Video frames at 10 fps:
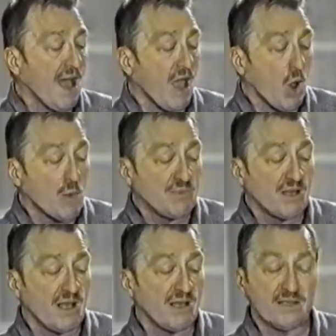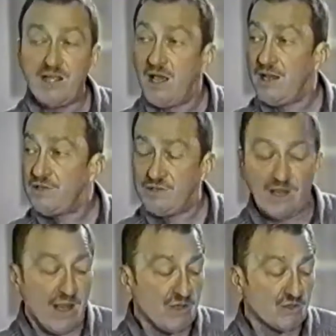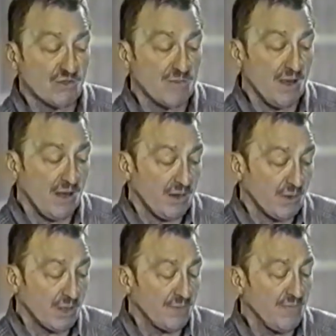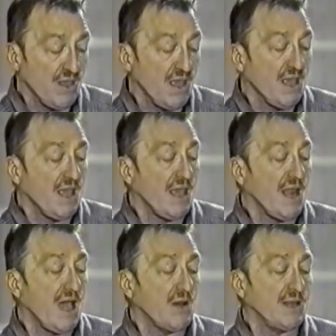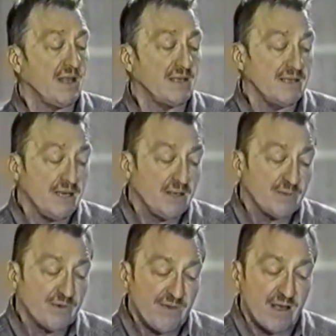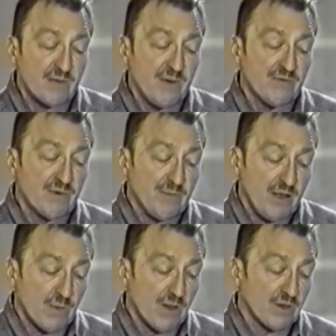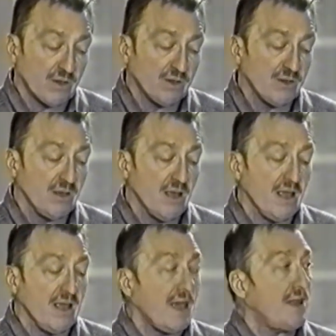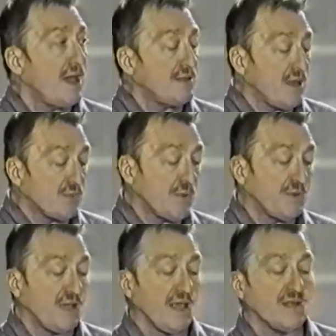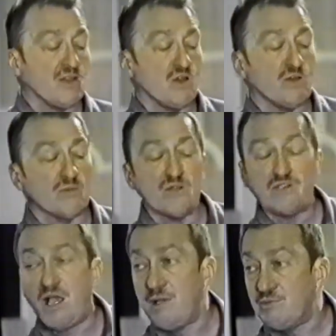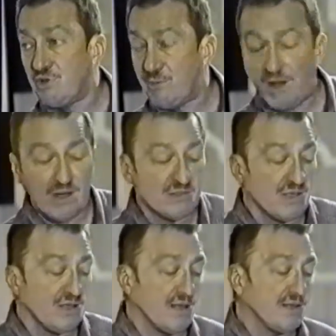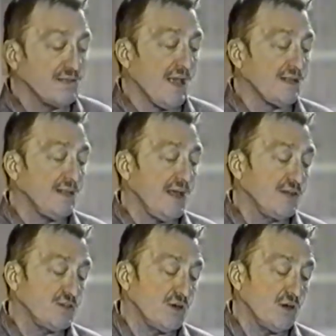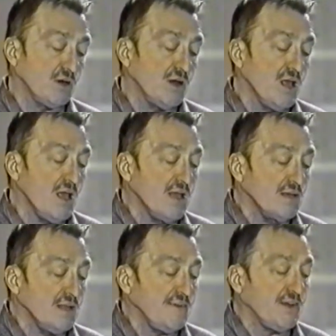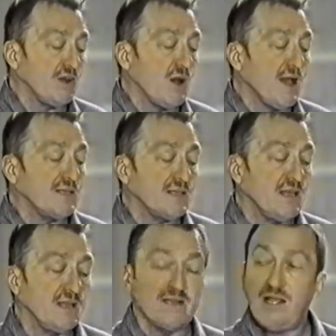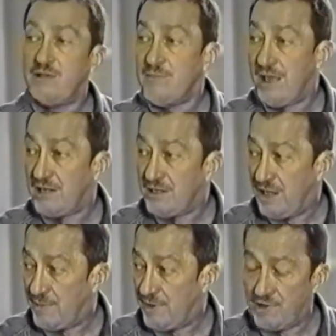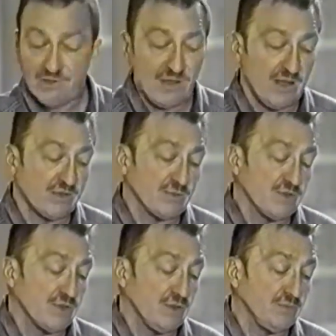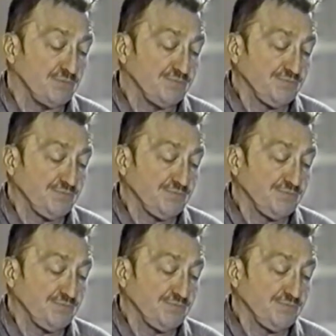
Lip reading: I hoped that I had acknowledged the nature of my error and how it had indeed prevented me from being with her, and how that replicated the numerous times her parents had done exactly that to her, leaving her isolated and badly damaged as a result.